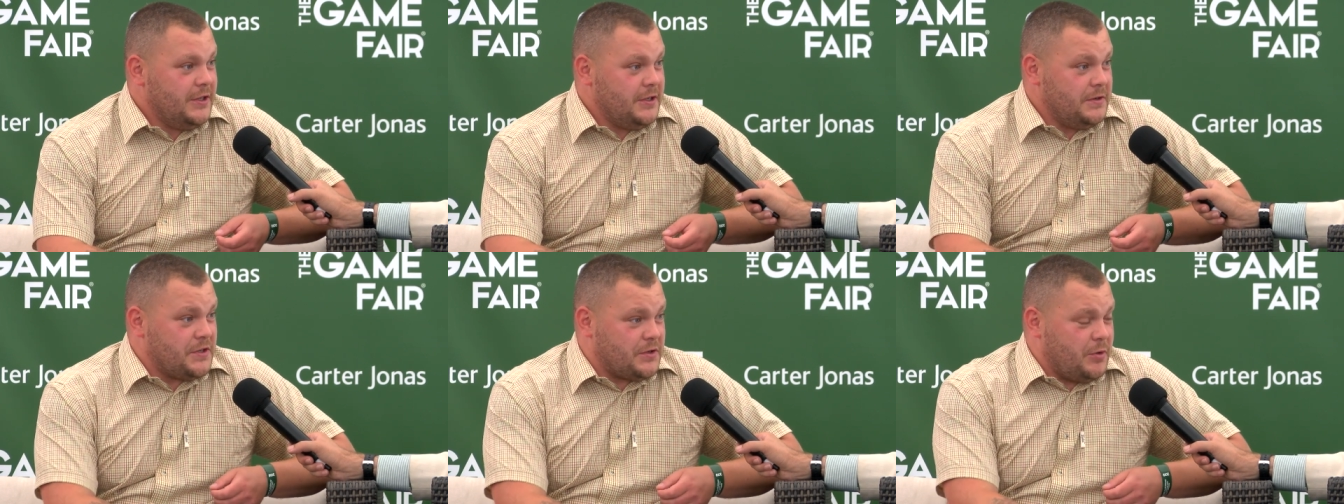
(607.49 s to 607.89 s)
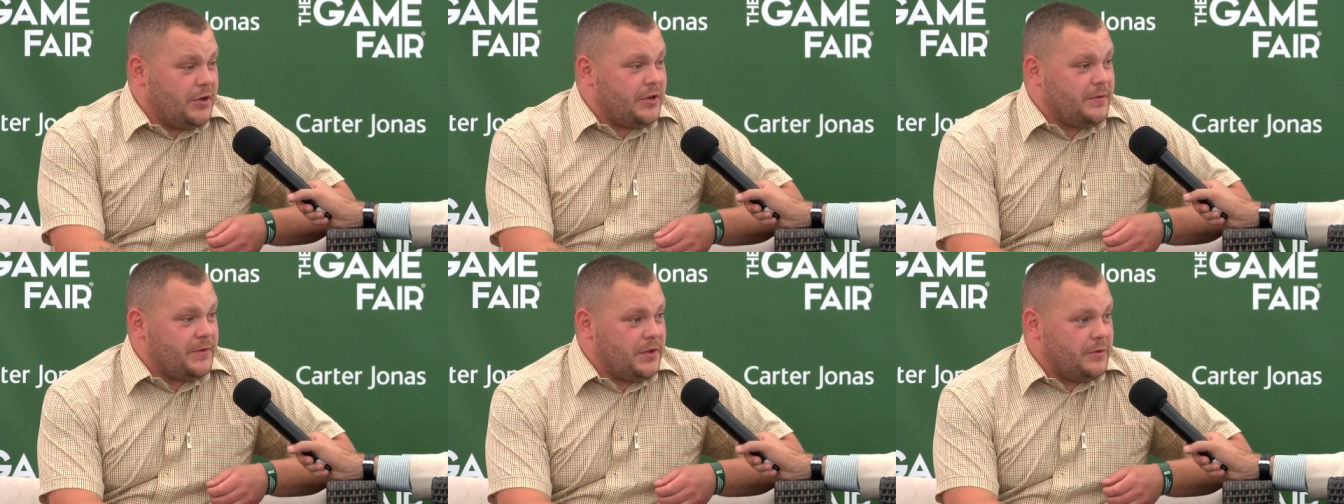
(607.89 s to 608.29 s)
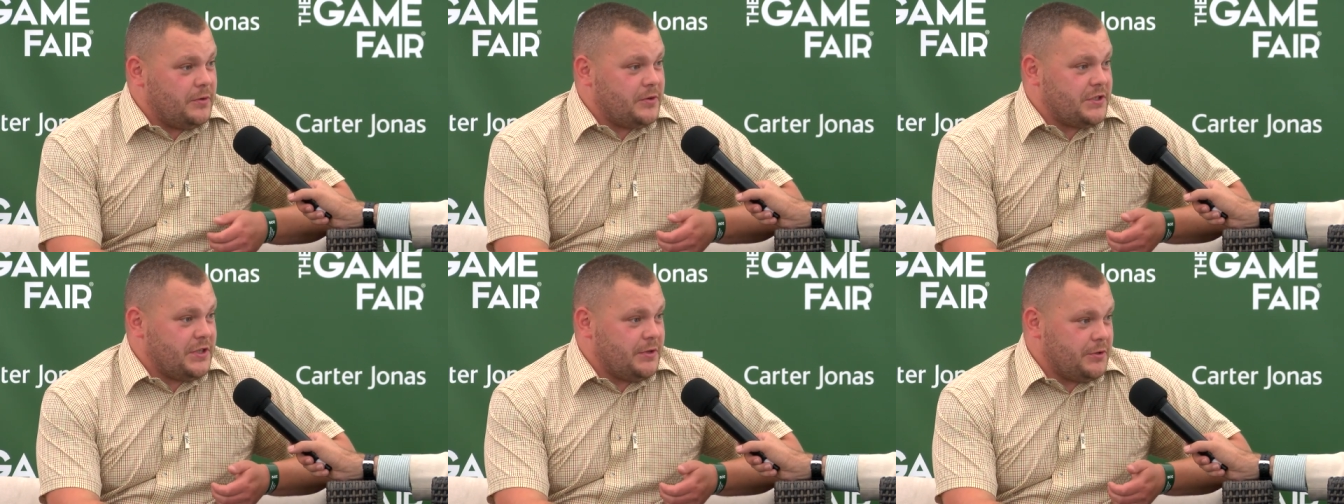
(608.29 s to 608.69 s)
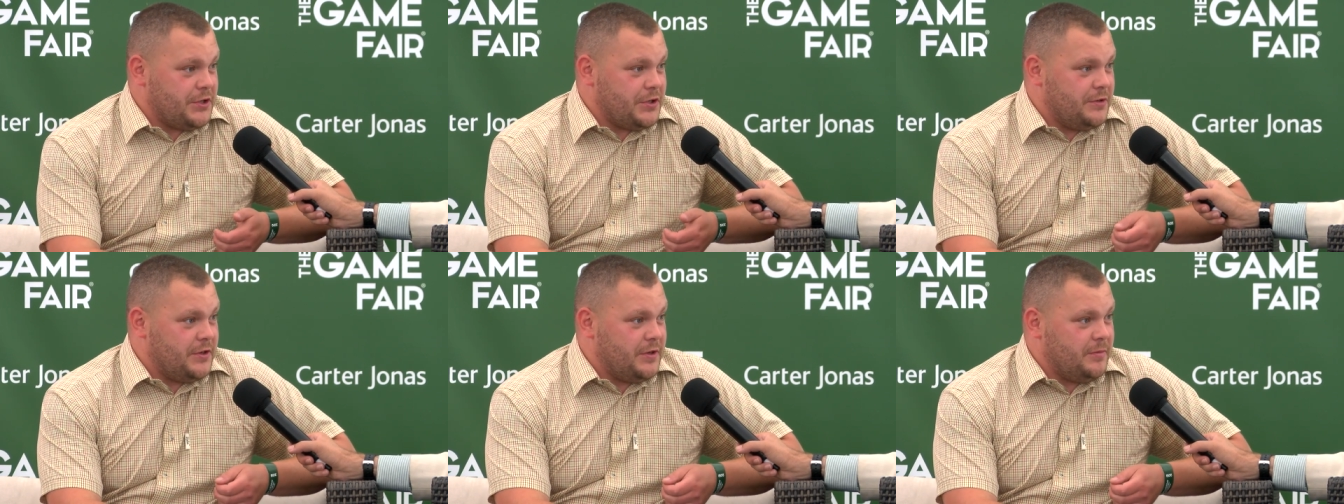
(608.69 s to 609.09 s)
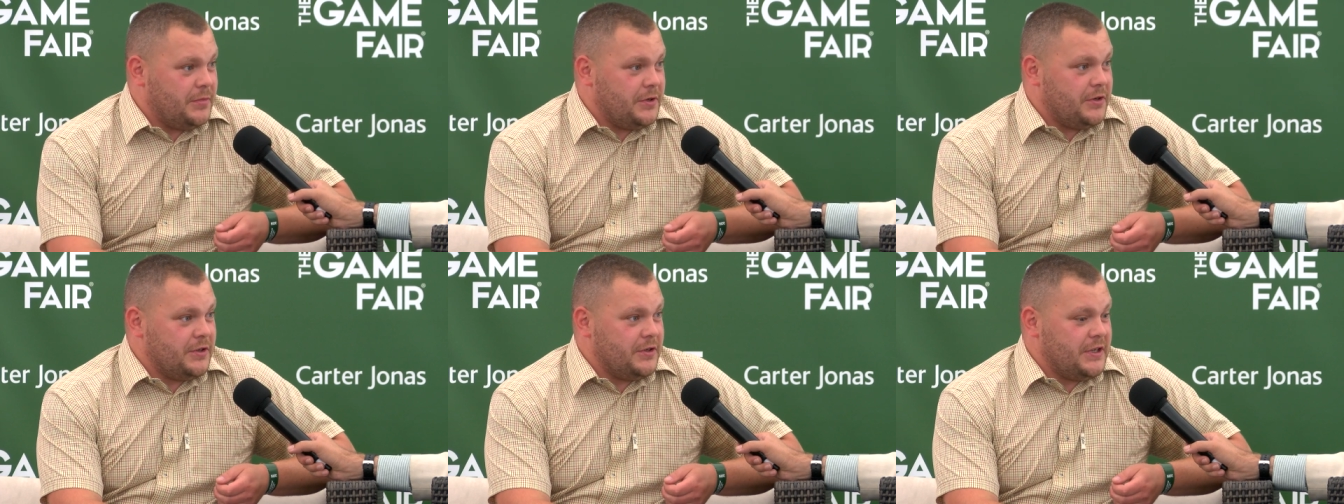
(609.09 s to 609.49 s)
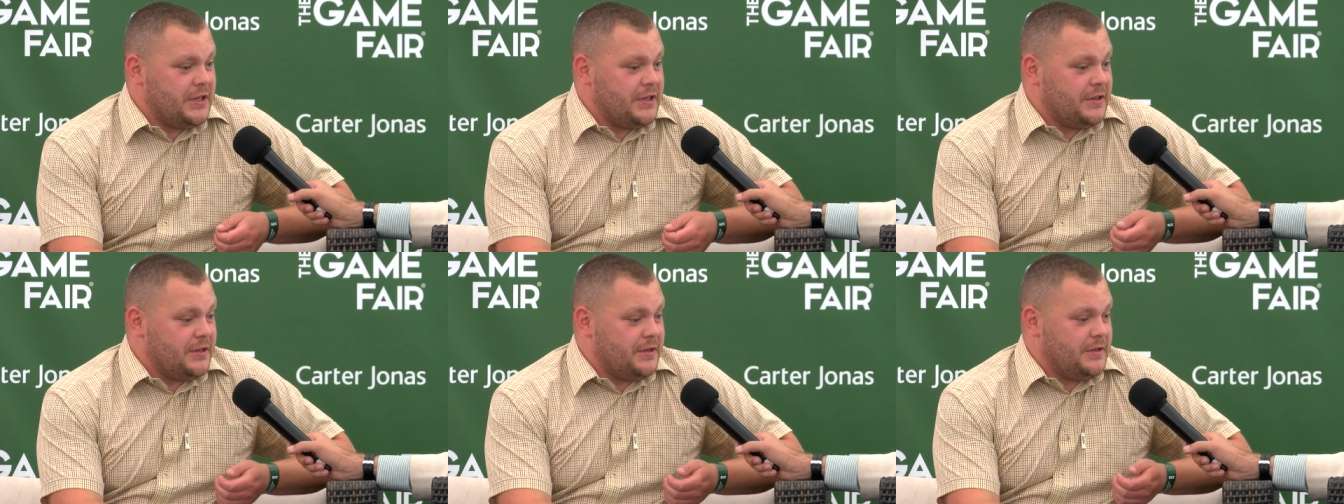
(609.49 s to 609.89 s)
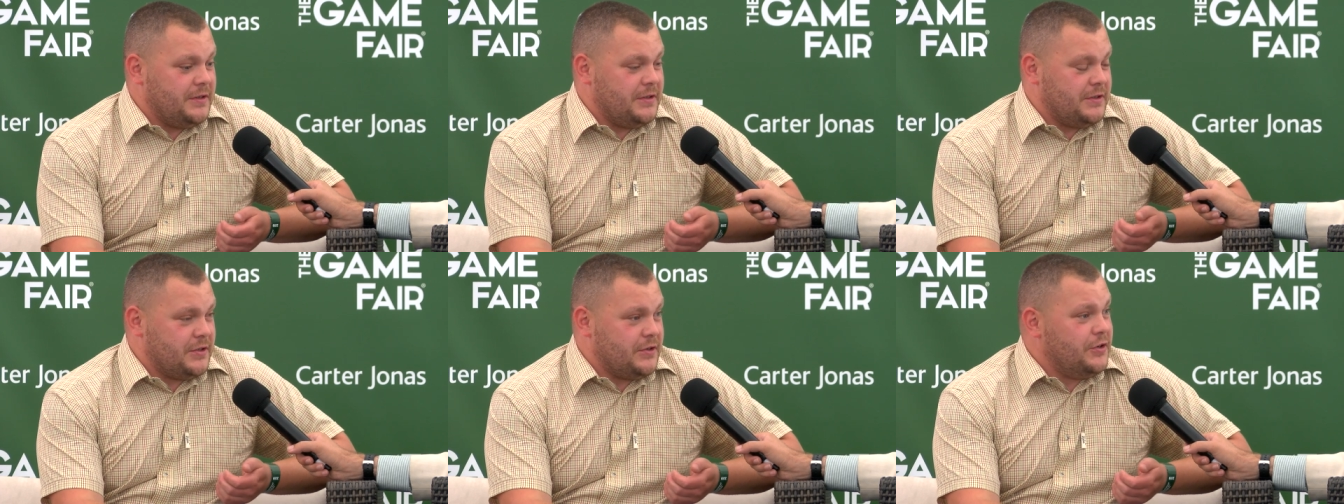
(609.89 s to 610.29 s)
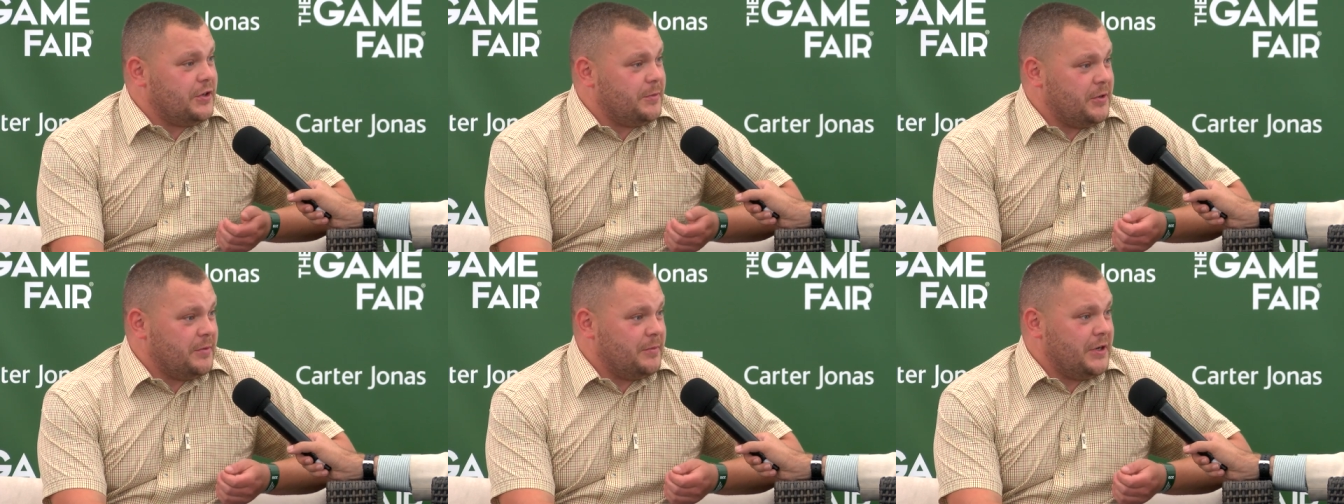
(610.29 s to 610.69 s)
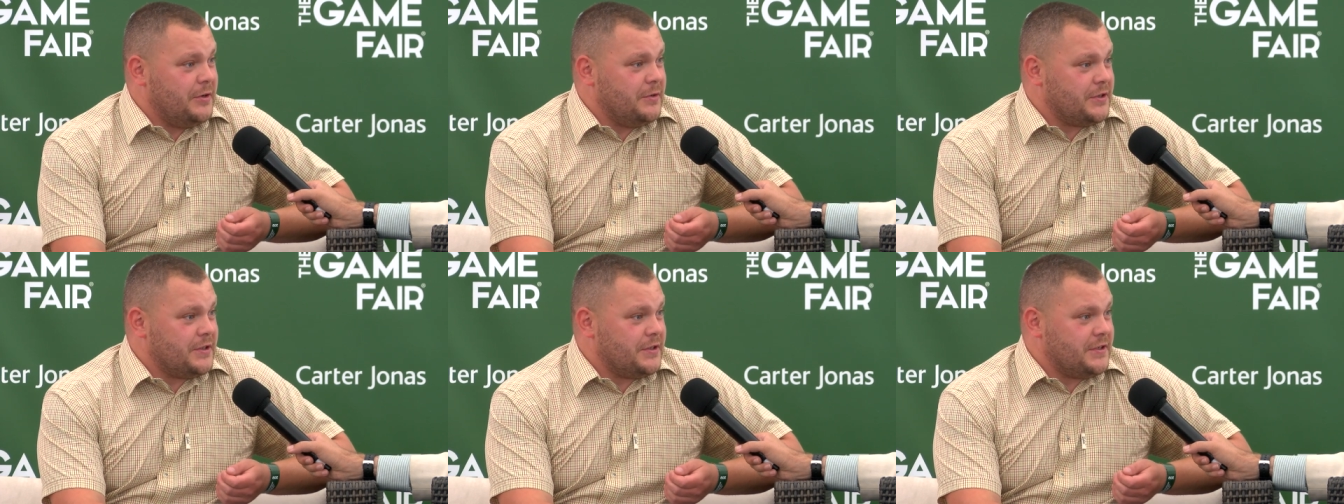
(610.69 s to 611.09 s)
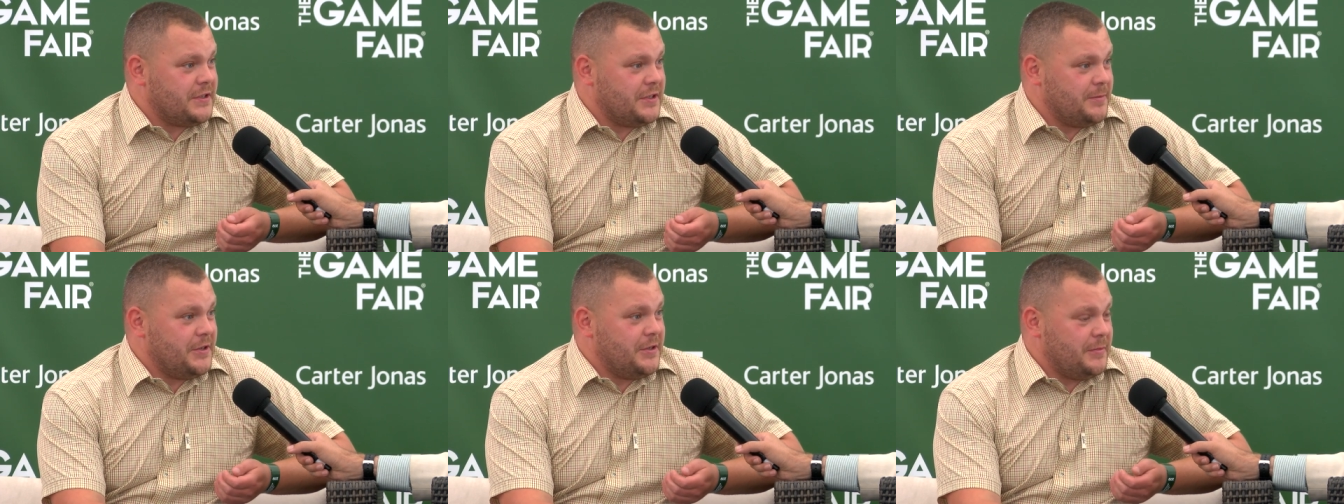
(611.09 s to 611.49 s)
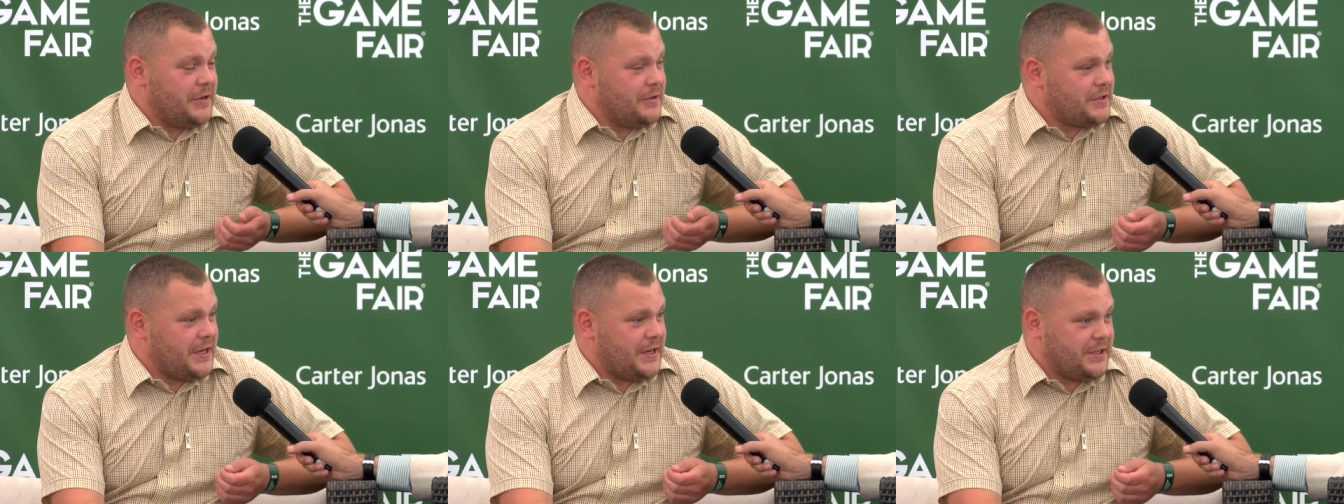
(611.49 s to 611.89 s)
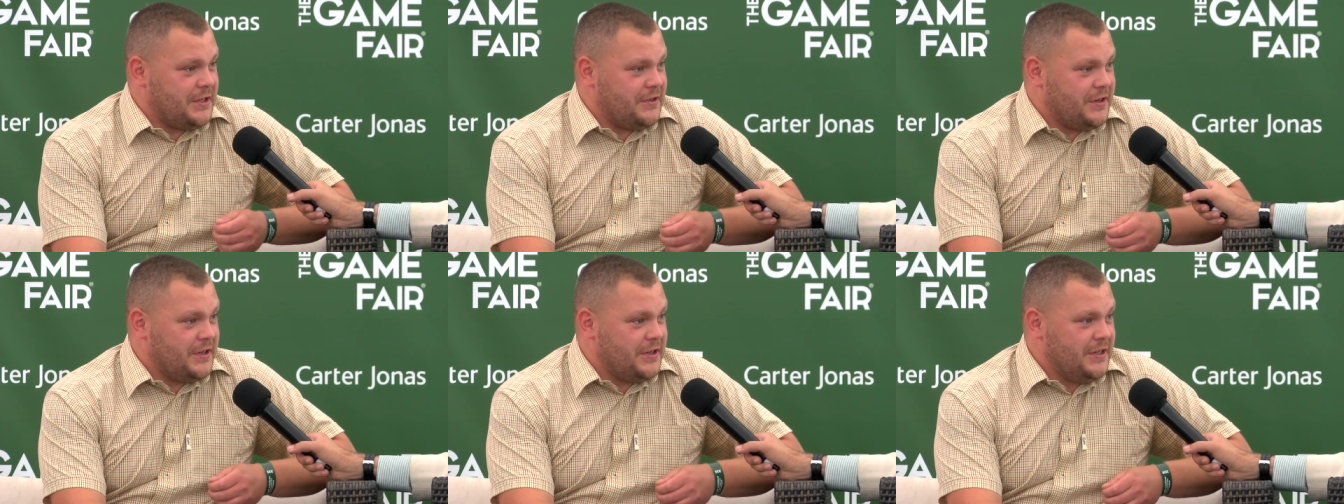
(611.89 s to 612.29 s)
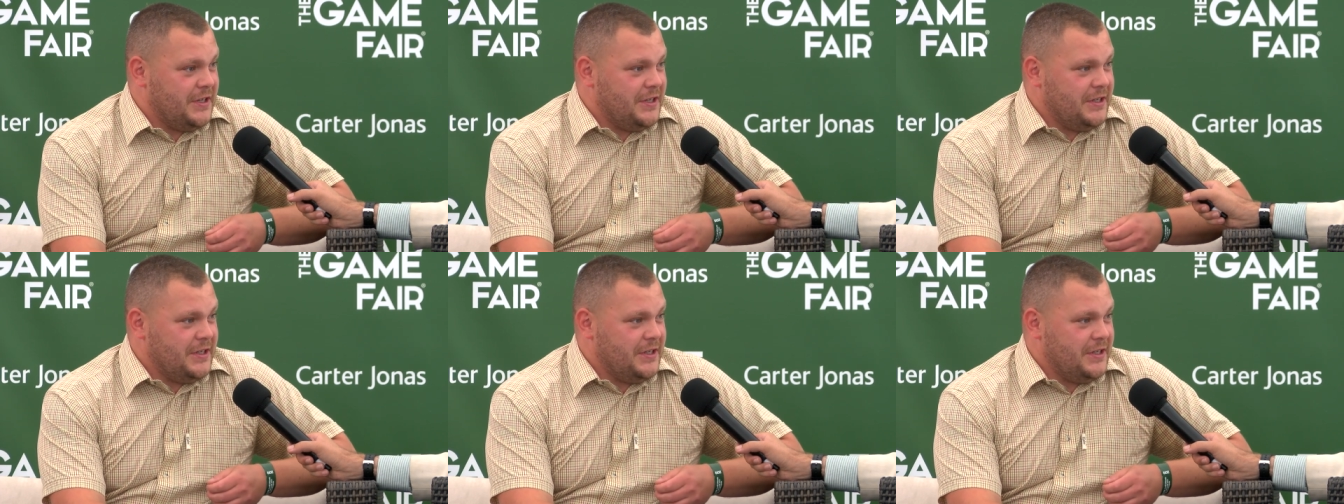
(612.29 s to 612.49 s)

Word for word: There's quite a few still shoot them, but in tournament mode and to be the most accurate.